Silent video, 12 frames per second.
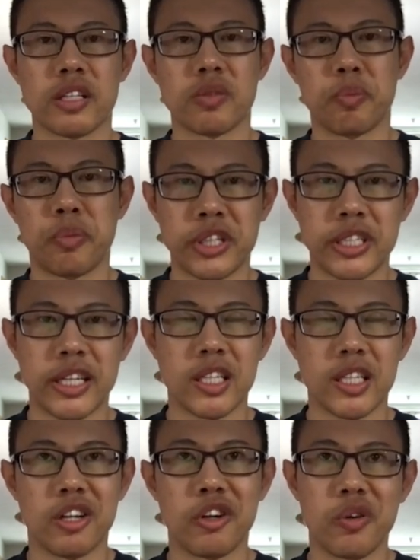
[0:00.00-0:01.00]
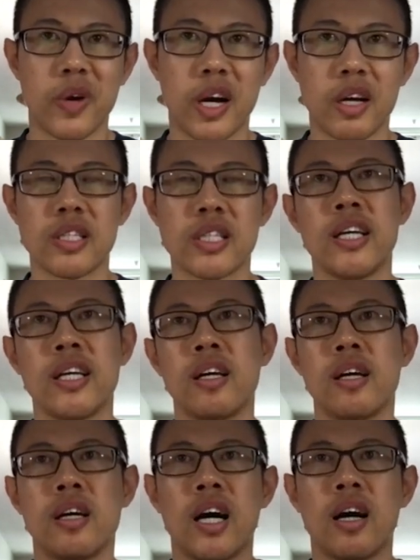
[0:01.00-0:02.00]
printed the neurons
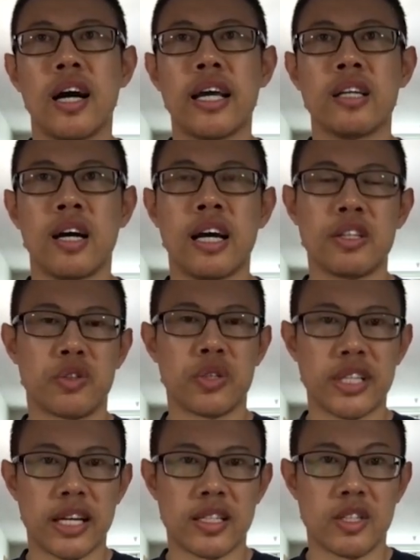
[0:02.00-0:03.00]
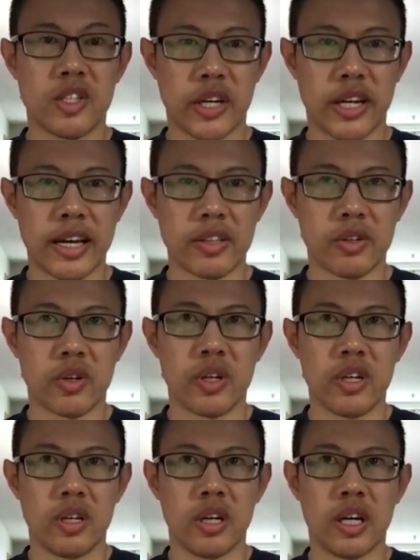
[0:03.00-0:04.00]
and astrocytes together.
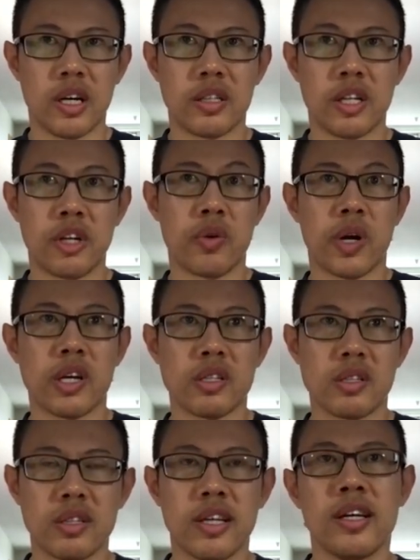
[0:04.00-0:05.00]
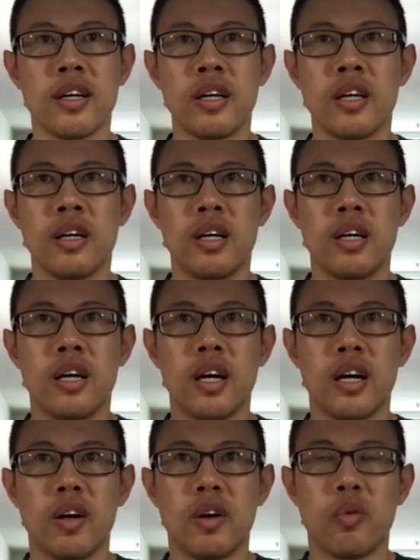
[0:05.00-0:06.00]
The neurons
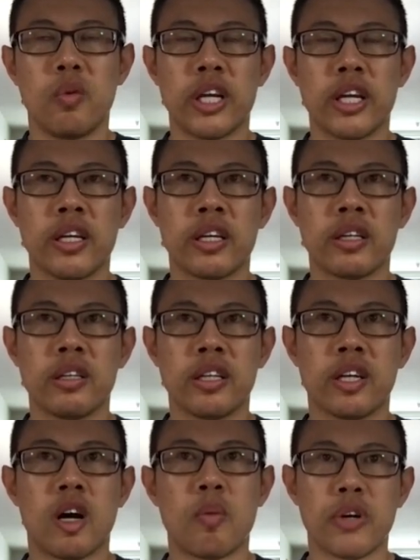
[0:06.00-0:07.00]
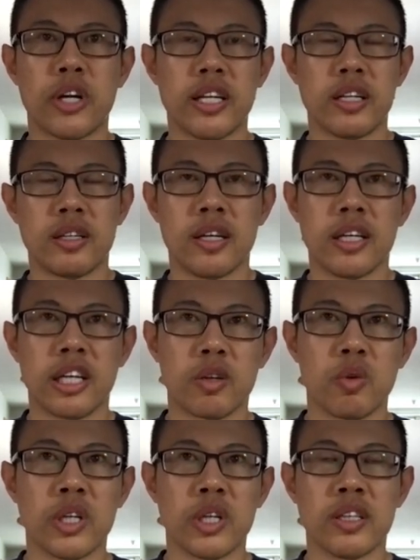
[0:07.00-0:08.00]
we incorporated,
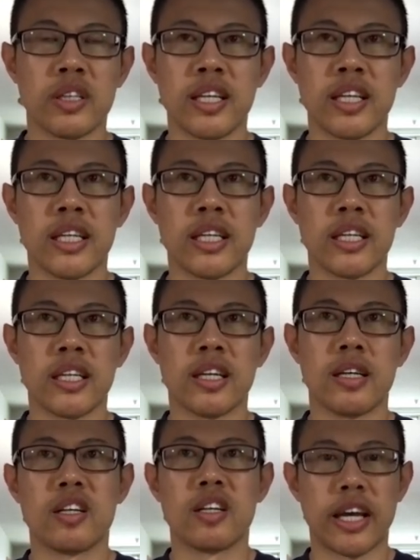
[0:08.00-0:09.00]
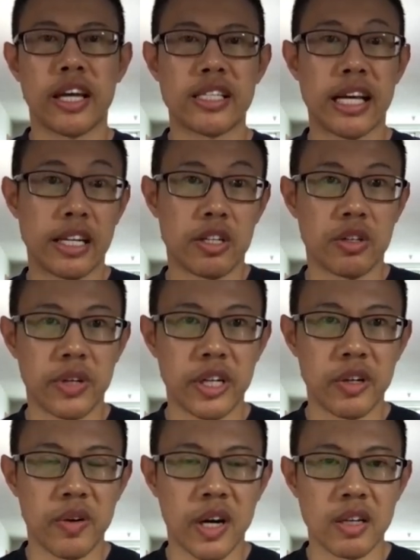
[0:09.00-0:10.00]
including the excitatory
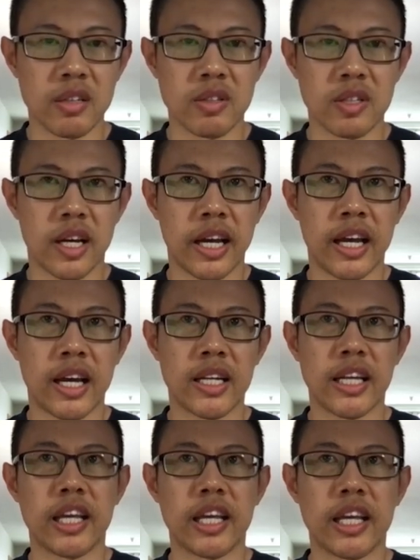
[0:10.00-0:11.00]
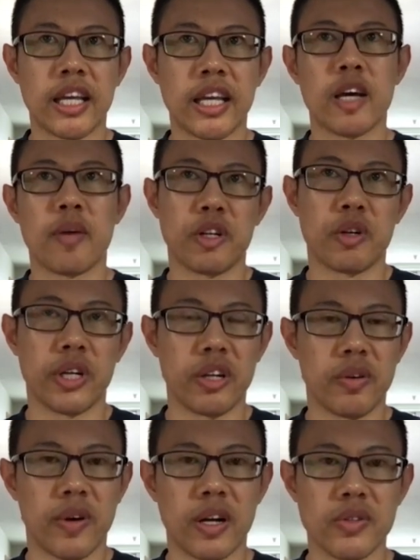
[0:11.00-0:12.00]
neurons and inhibitory
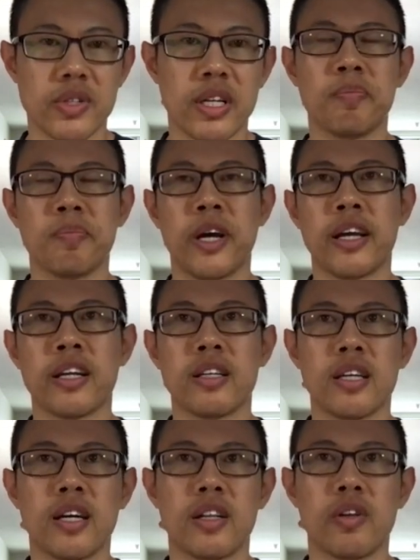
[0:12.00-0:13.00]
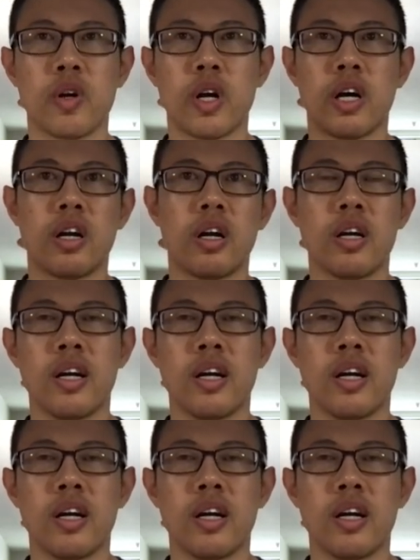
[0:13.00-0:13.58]
neurons. And there are,